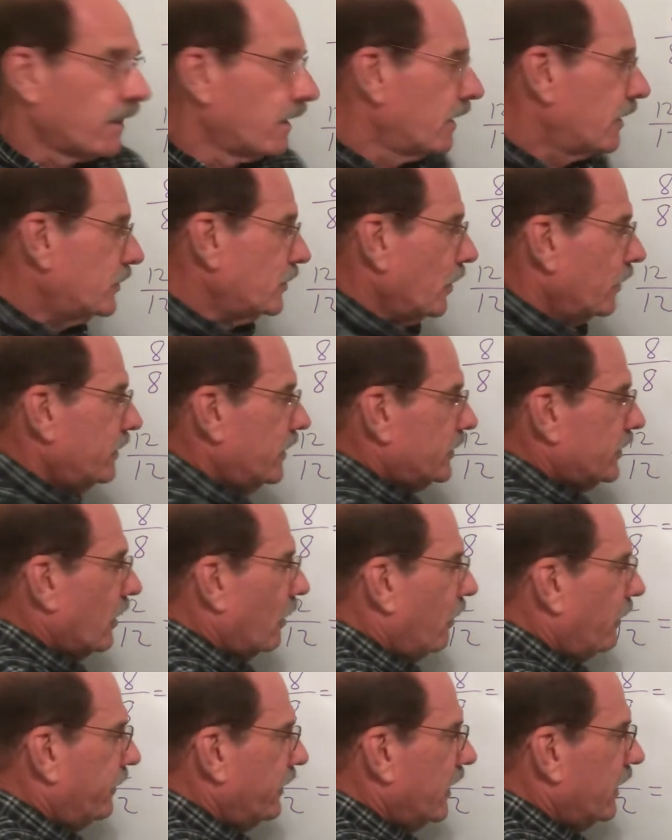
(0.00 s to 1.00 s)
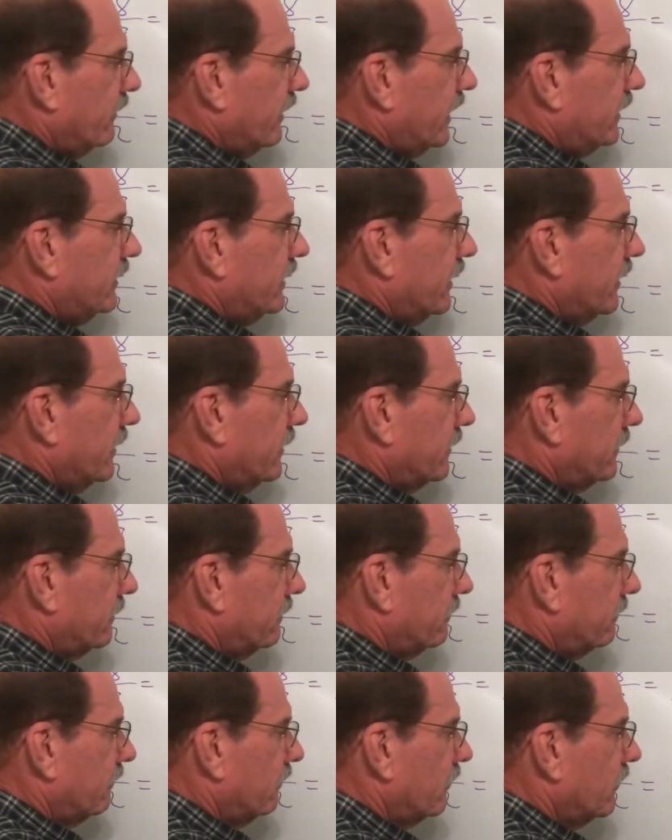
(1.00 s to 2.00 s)
So this whole thing right there
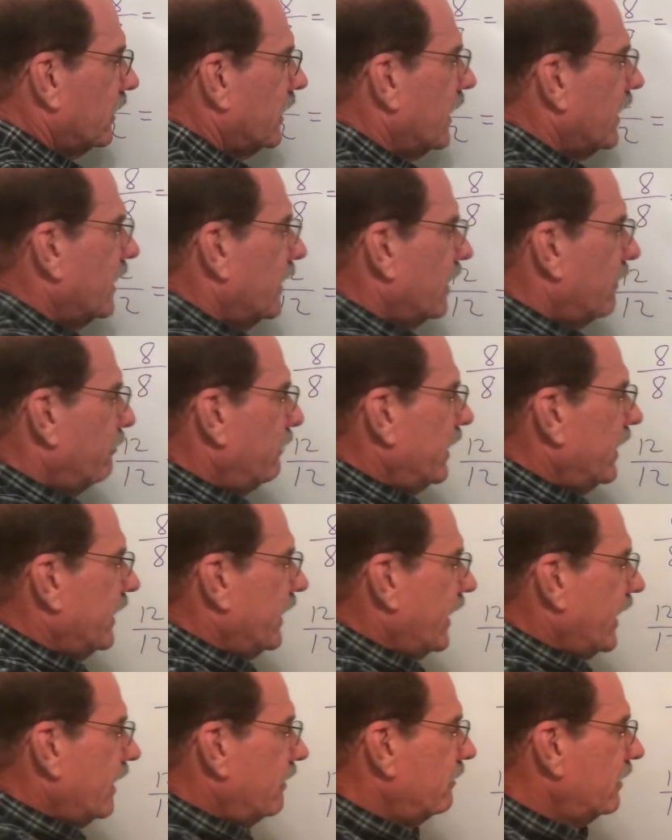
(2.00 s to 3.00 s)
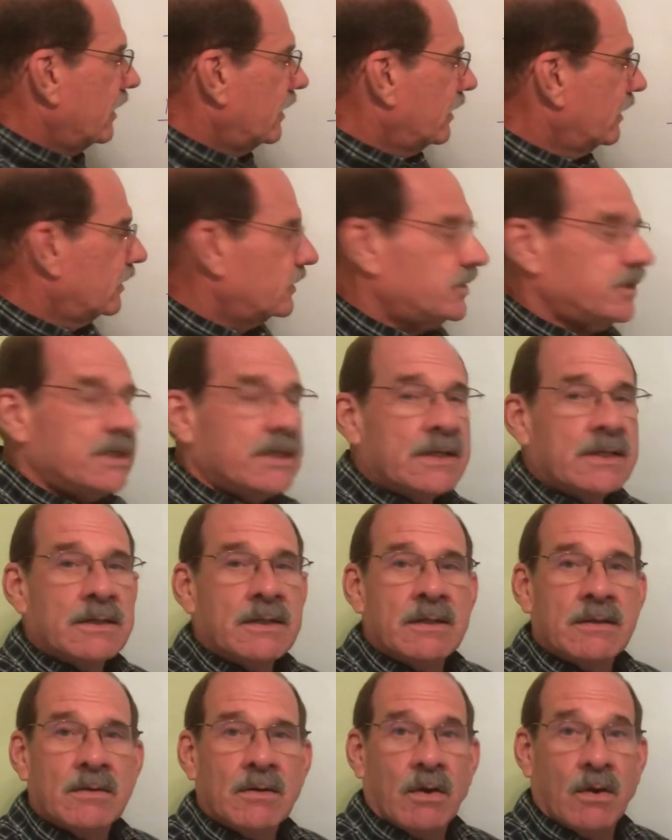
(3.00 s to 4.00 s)
became
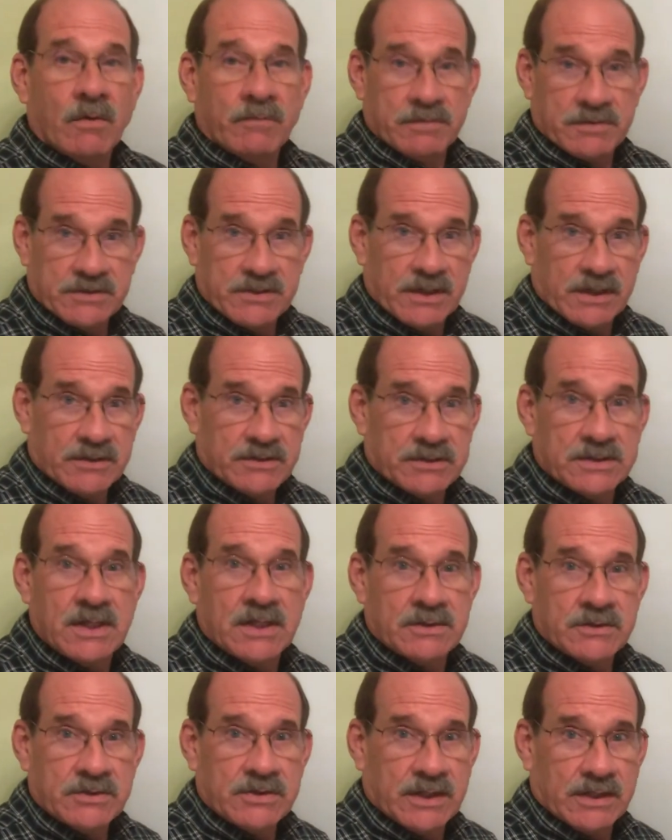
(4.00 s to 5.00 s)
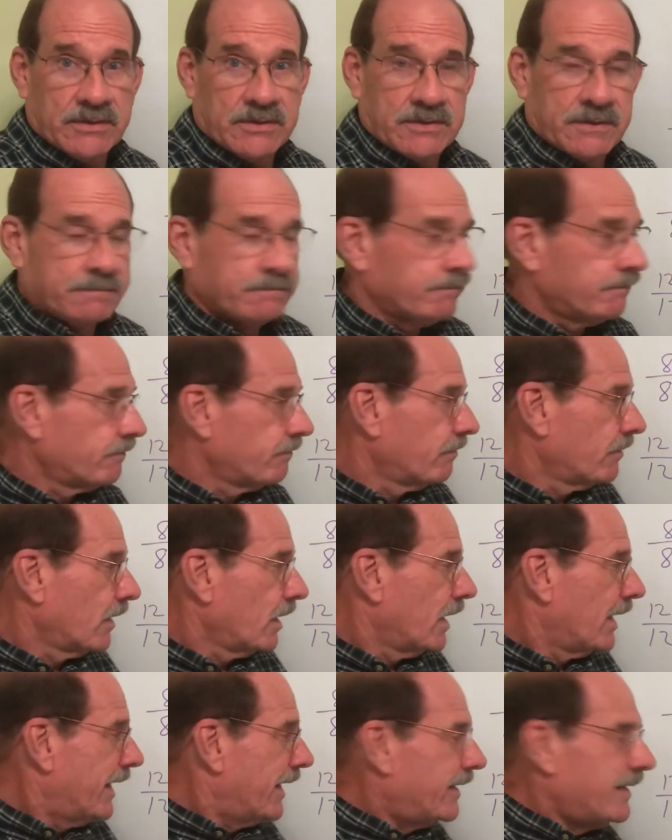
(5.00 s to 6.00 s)
10 over 6, 10 sixths.
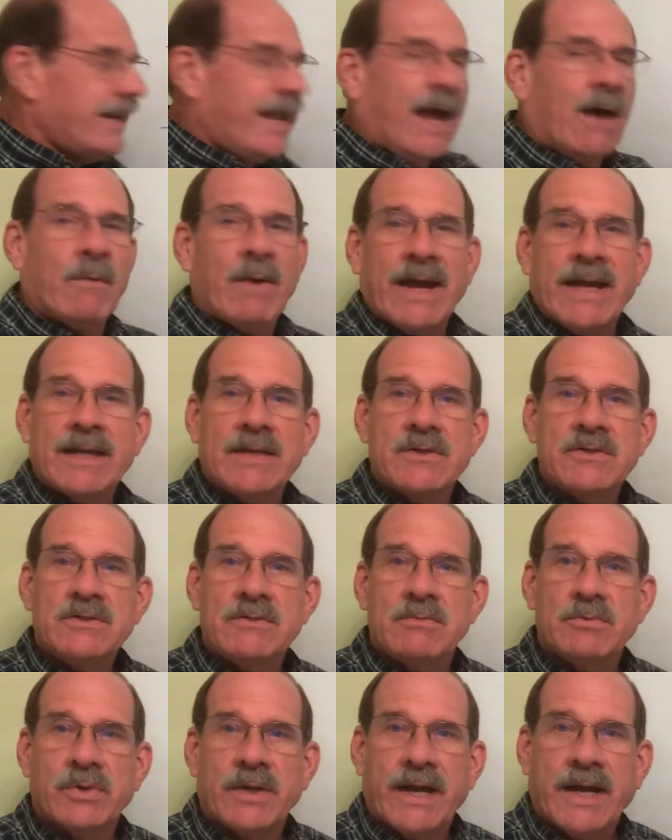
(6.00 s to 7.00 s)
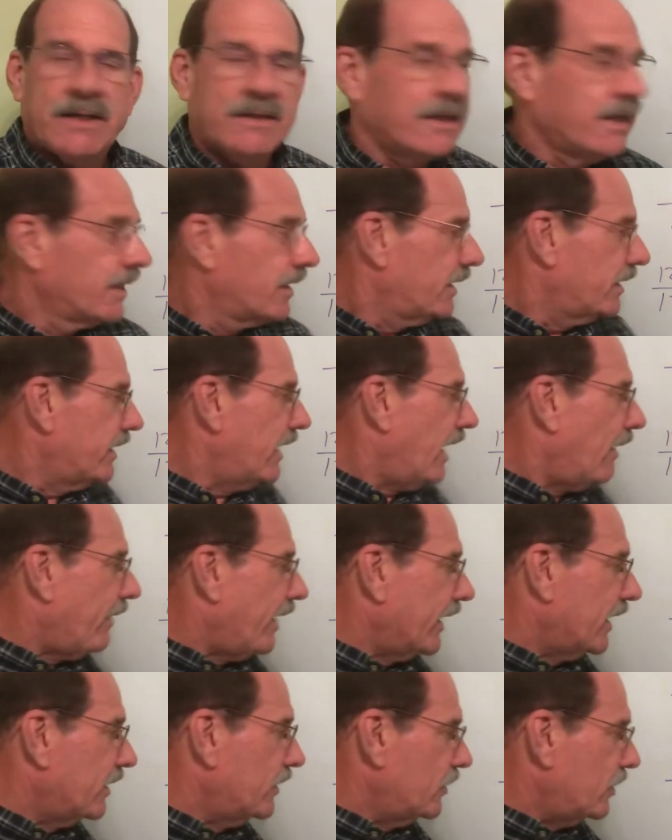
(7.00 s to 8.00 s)
Now I can subtract. Now I
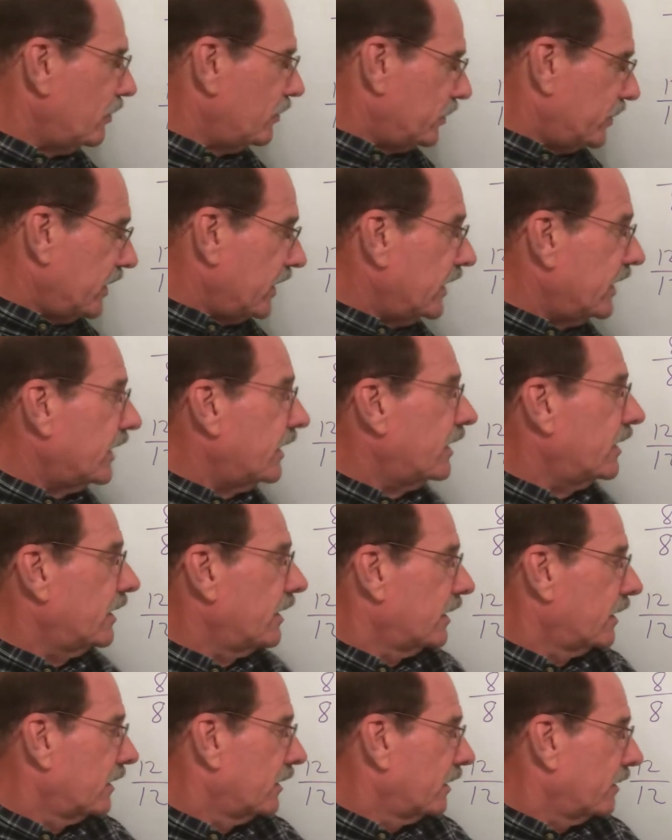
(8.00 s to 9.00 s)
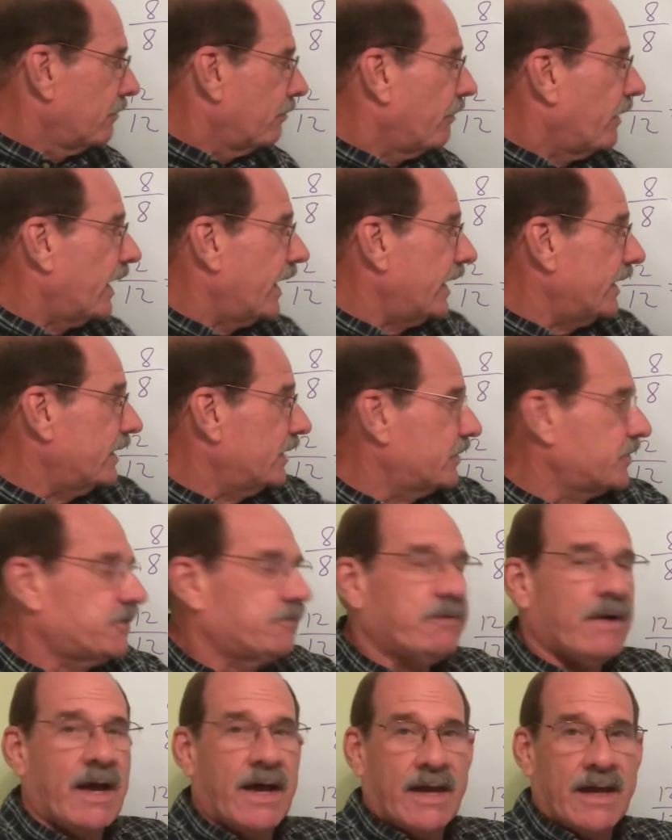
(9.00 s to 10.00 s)
can do 10 minus
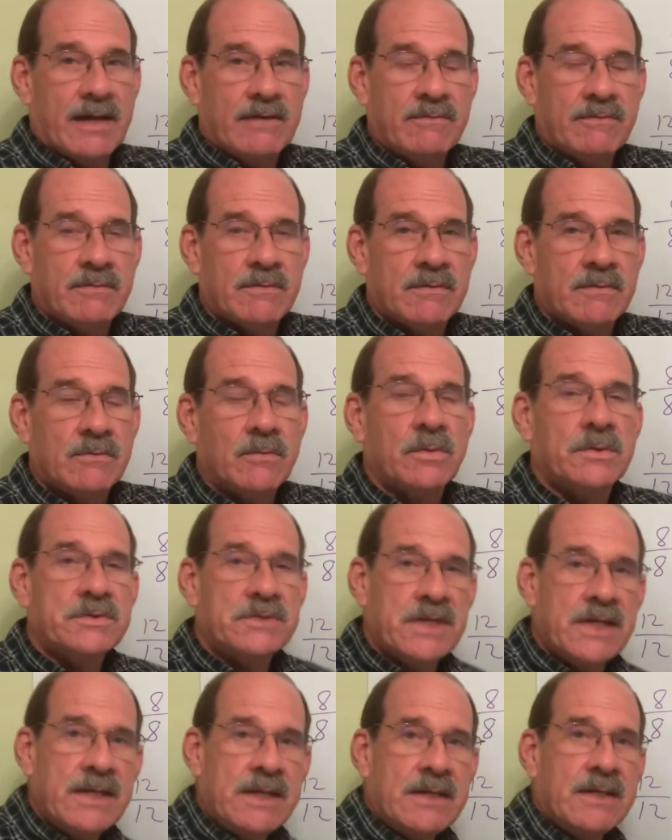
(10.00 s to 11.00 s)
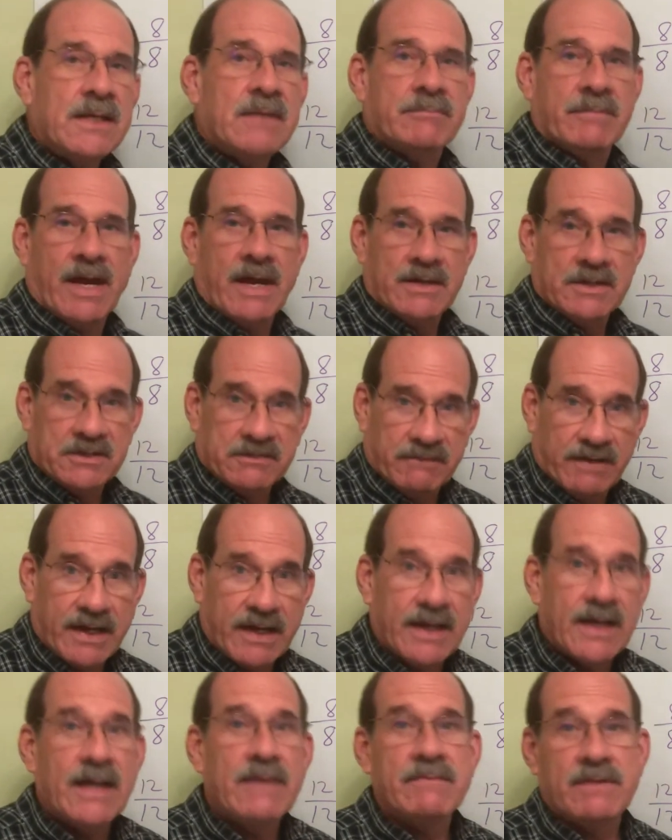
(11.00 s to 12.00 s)
5. Well, 10 minus
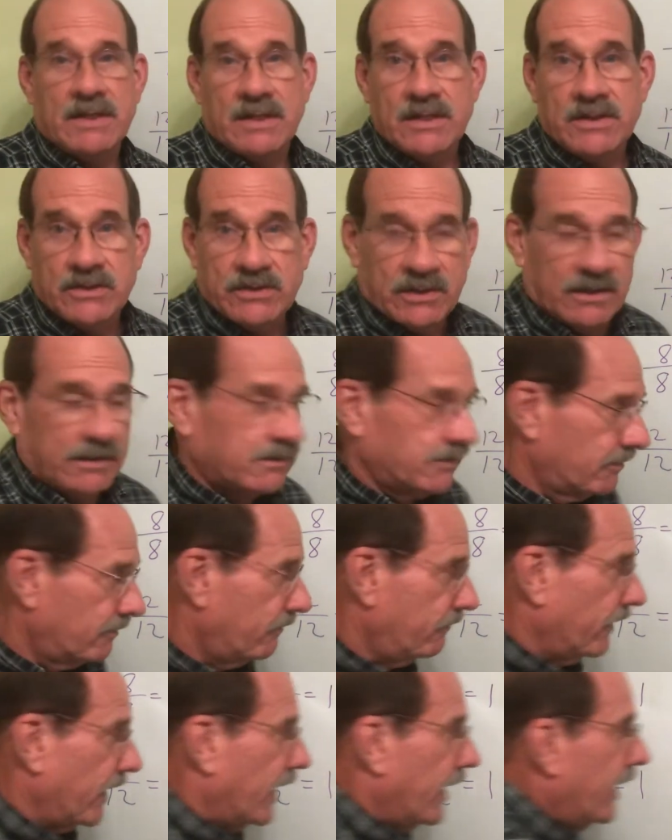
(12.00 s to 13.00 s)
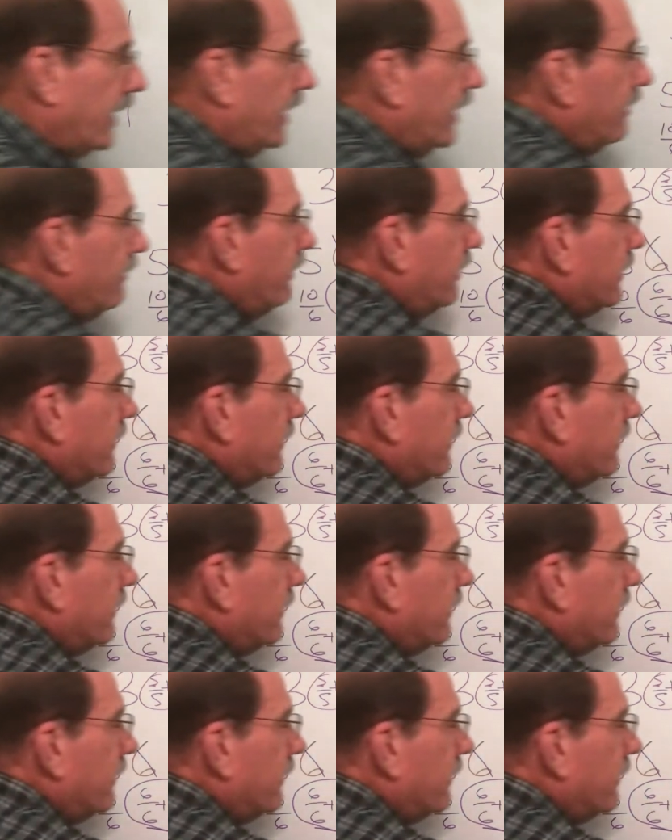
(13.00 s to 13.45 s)
5 is 5.